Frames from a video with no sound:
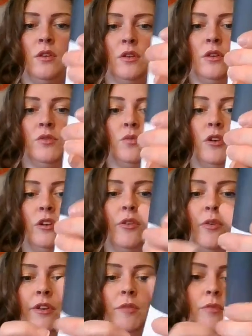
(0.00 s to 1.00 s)
because we are
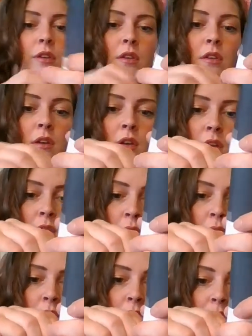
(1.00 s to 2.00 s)
going to be
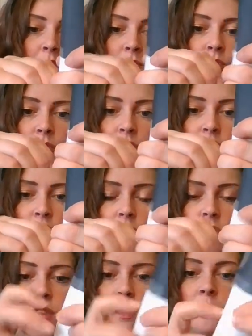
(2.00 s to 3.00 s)
putting some pressure
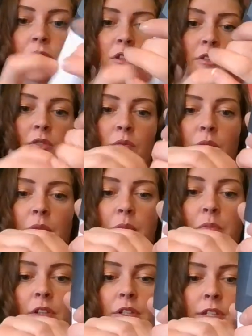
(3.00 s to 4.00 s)
on that balloon when we
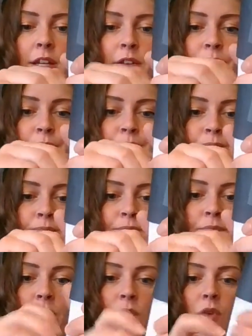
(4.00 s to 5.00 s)
pull it down.
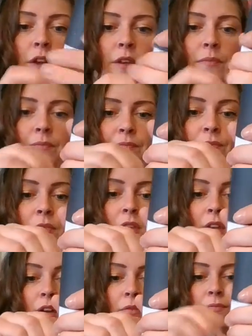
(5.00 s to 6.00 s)
Okay,
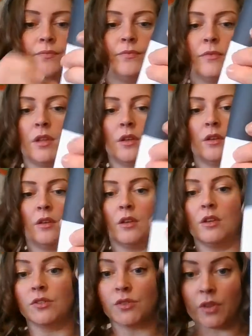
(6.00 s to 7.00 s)
now,
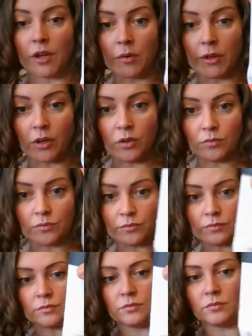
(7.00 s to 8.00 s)
so there we go.
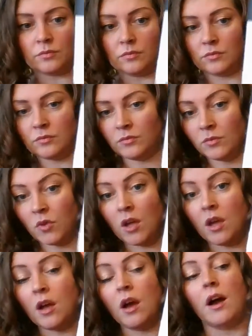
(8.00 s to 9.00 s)

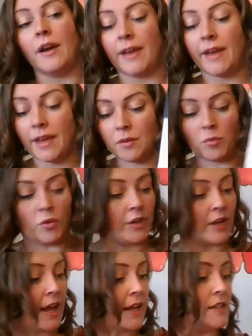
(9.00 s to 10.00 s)
I am going
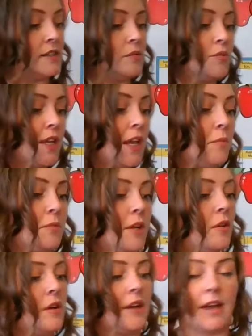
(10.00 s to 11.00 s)
to add some tape.
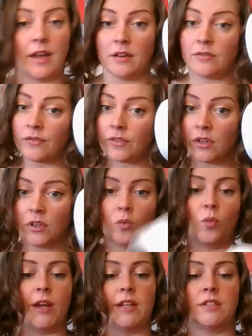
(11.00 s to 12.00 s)
Now I have
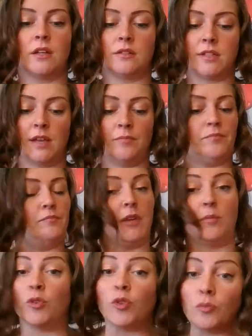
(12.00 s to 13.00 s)
white duct tape.
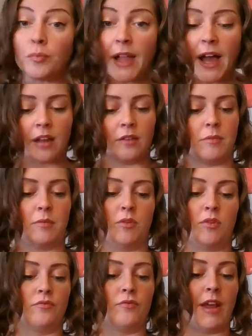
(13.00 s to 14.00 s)
Maybe you have black, maybe
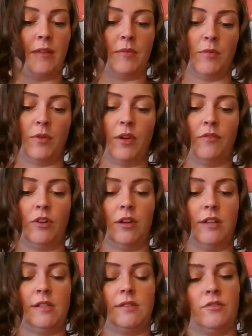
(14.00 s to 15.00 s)
you have red, maybe you have all
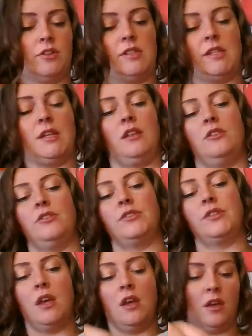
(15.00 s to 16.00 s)
kinds of pretty
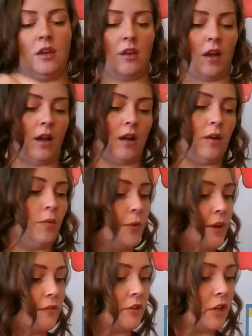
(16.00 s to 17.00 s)
colors.
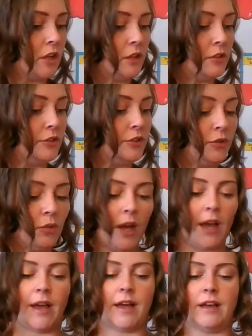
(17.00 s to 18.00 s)
Whatever color you
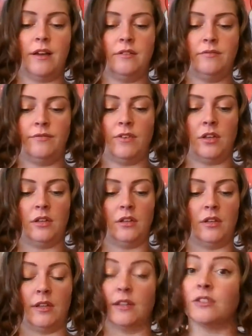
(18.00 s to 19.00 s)
have
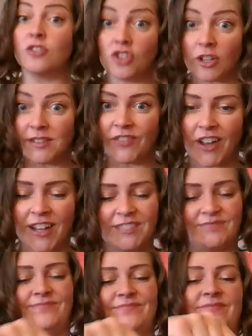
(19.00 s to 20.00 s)
is just fine.
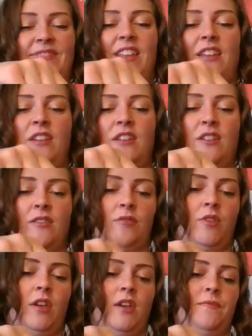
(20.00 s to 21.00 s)

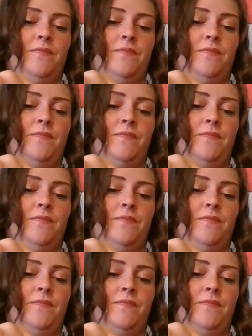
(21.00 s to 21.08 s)
Okay,